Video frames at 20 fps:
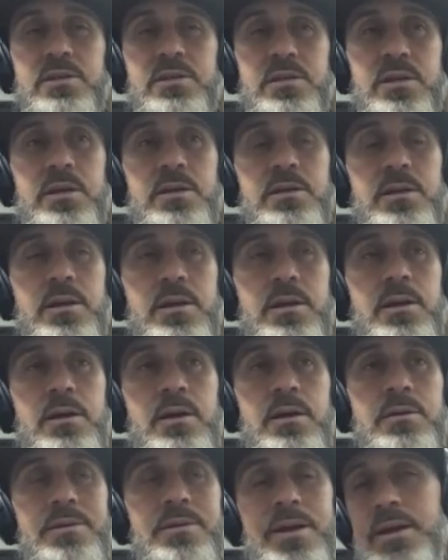that
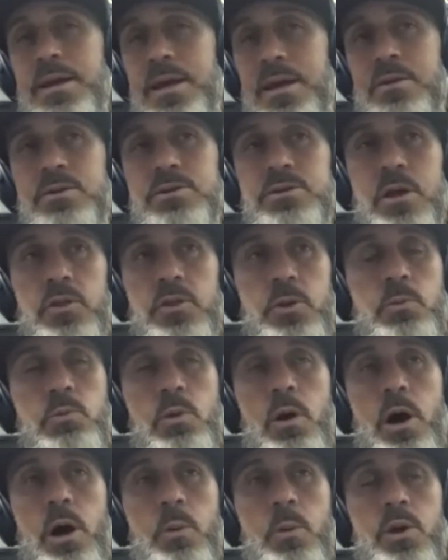again, there's nothing
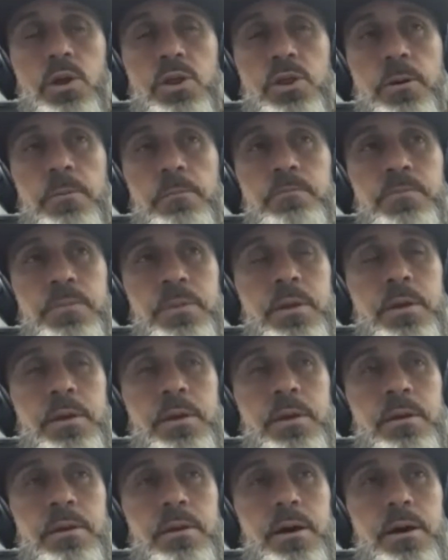wrong with them.
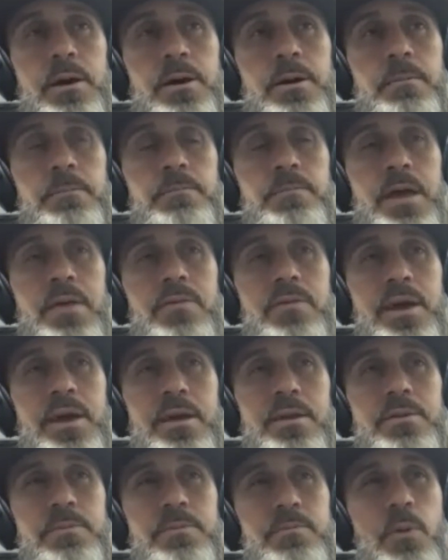And
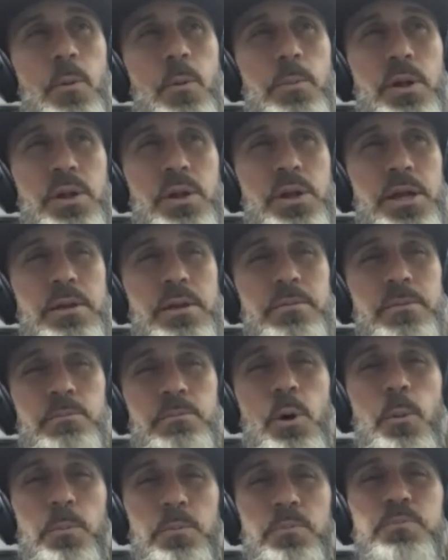then
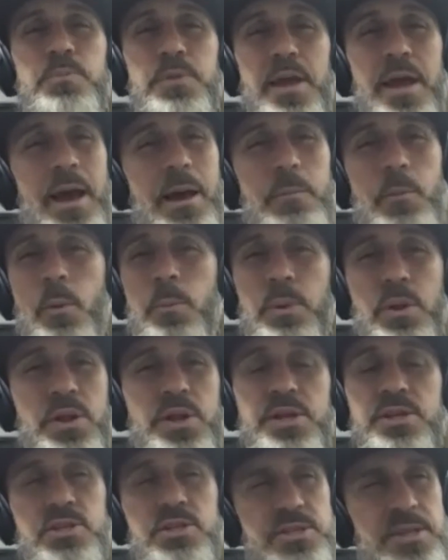yeah,
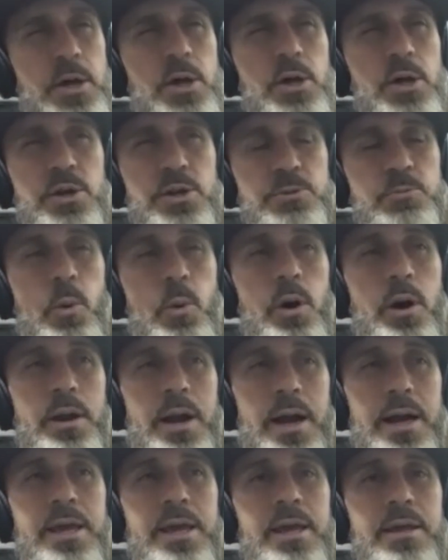mobility still is one.
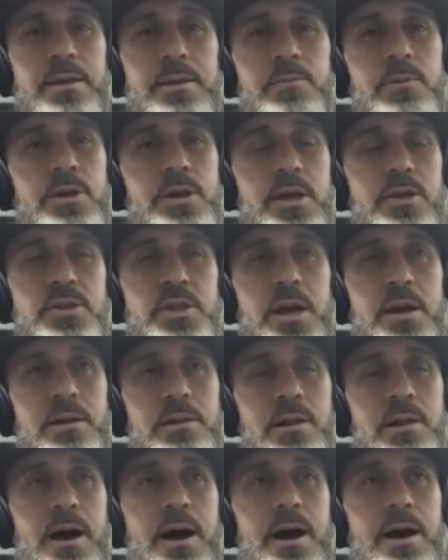You get that a
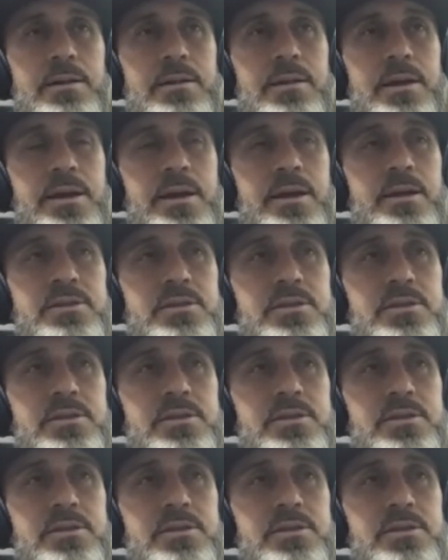lot. Like it's